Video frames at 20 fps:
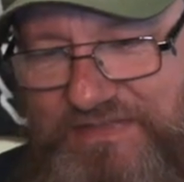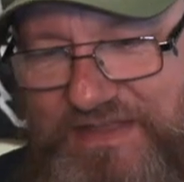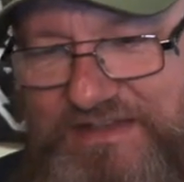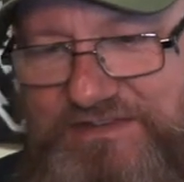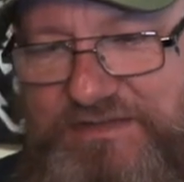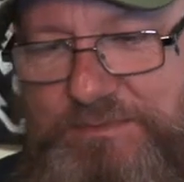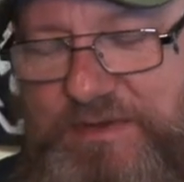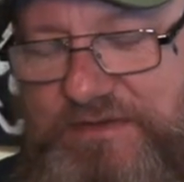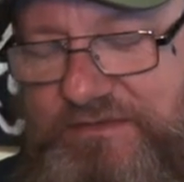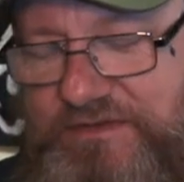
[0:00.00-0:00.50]
That
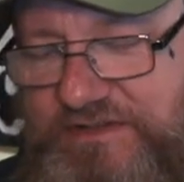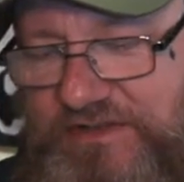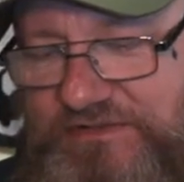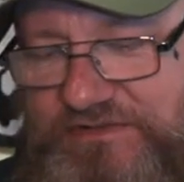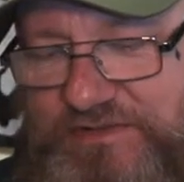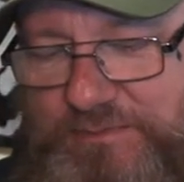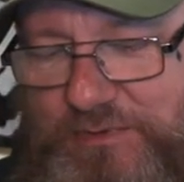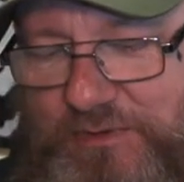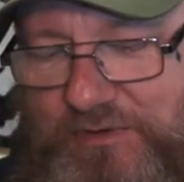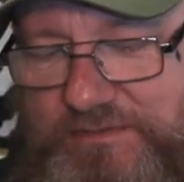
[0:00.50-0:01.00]
is a bit of a
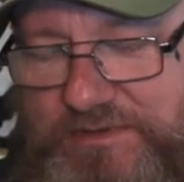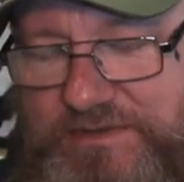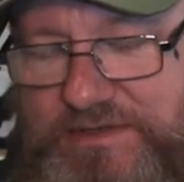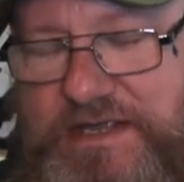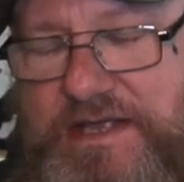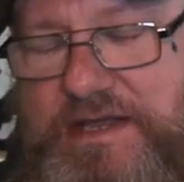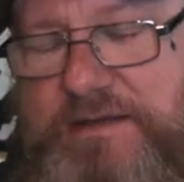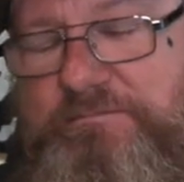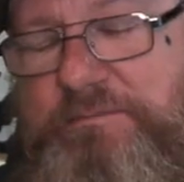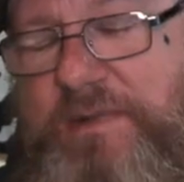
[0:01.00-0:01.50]
disappointment.
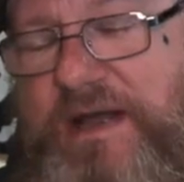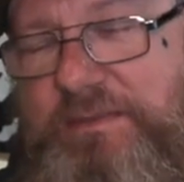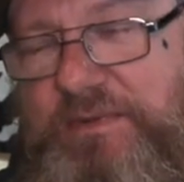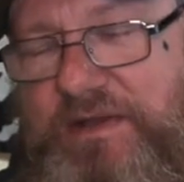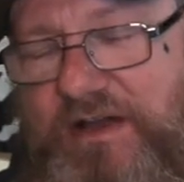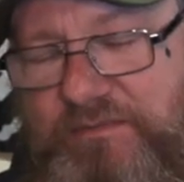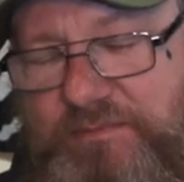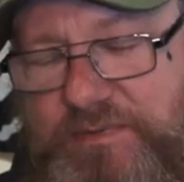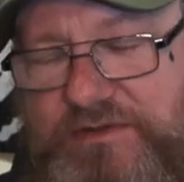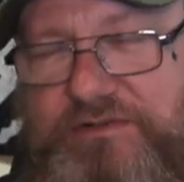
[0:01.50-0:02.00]

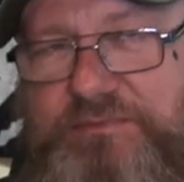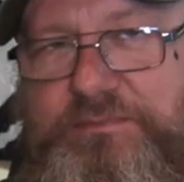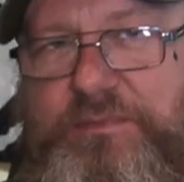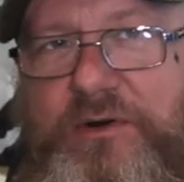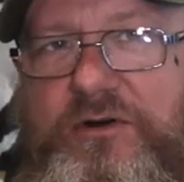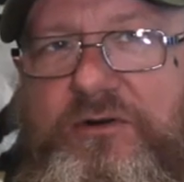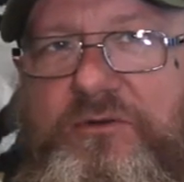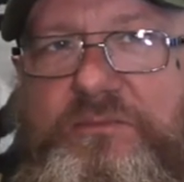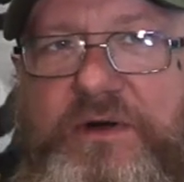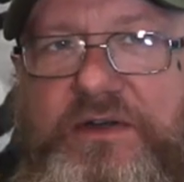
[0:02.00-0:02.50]
Maybe I've been
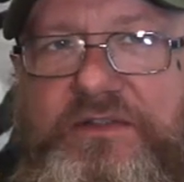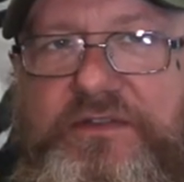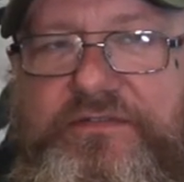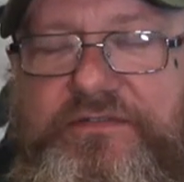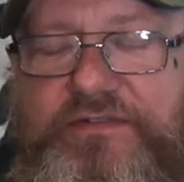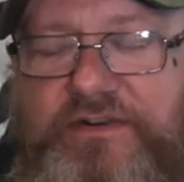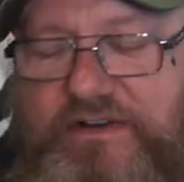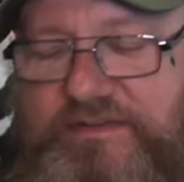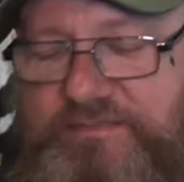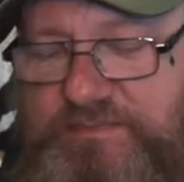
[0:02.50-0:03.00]
spoiled by the
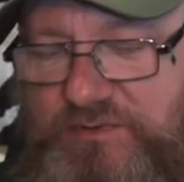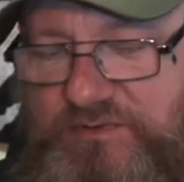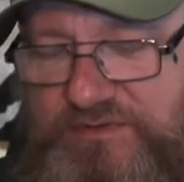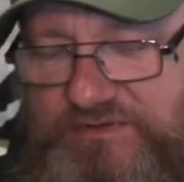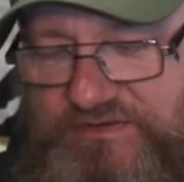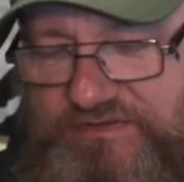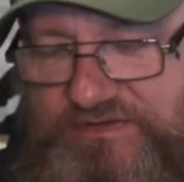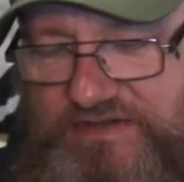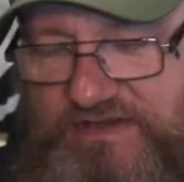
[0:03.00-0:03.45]
5 point